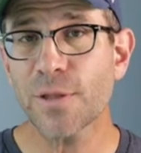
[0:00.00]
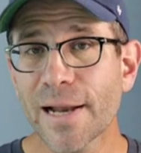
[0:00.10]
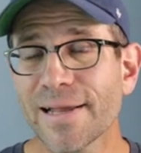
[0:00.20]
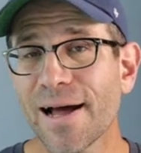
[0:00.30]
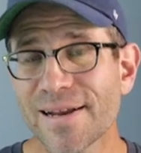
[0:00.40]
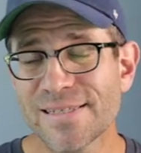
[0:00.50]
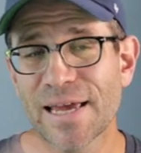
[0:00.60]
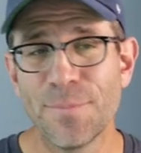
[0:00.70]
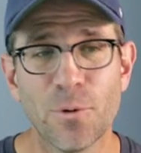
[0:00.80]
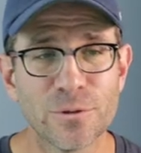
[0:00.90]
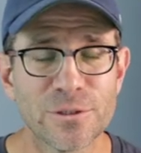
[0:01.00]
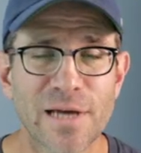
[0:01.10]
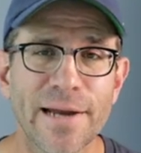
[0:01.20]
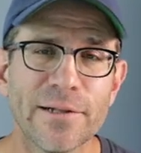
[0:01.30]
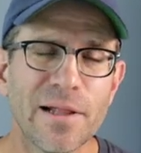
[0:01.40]
So that got us a bolder
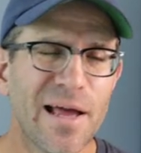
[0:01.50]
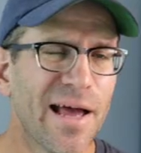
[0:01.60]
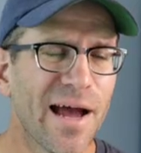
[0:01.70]
title.